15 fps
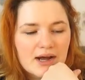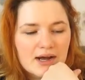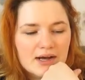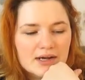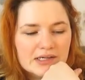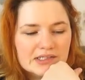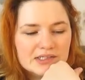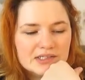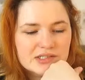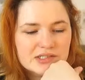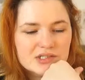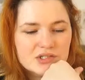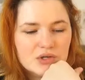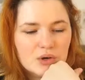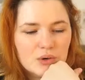And
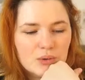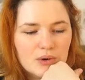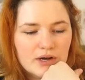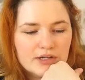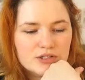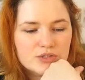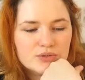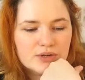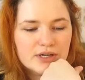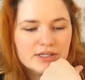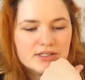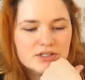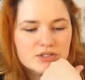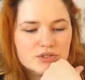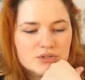so I
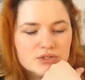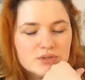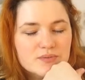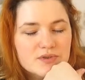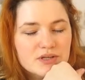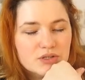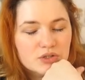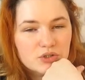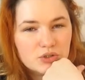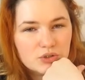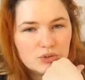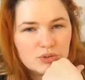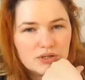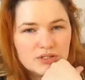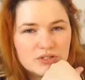tried to do something
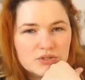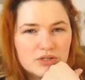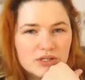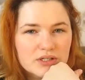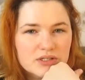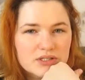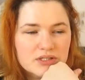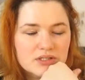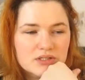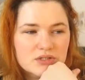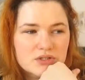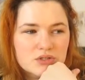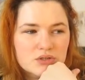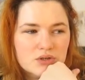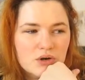new. I tried
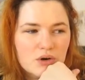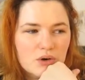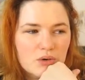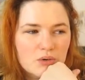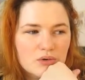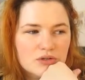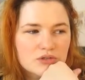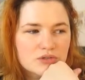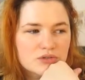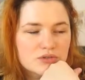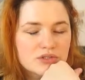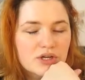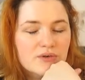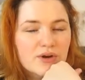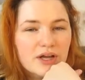to go in a new
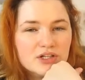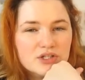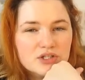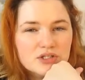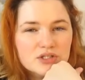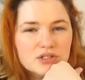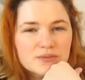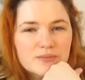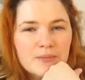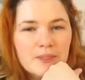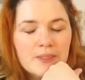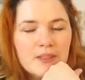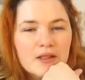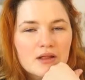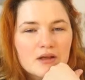direction
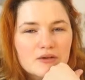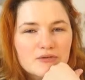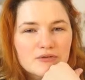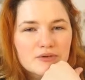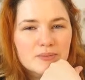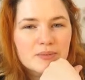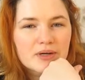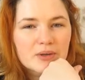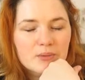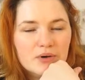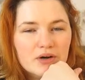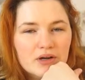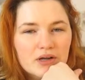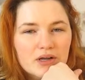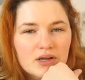from my
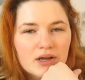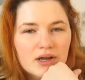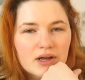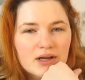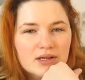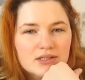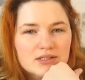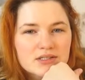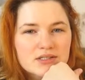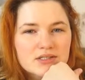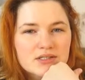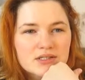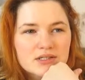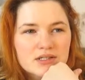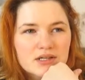work, and
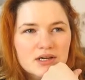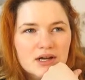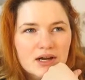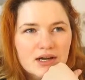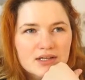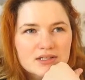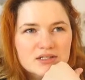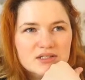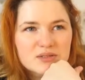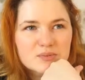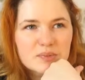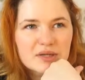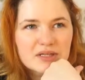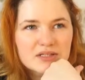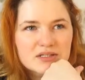I
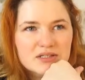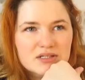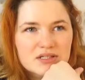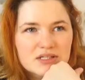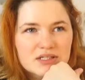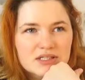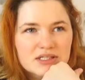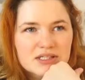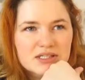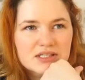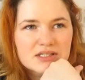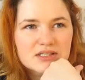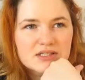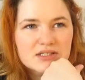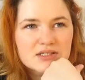spent at
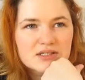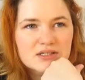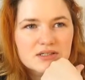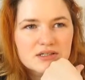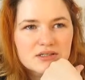least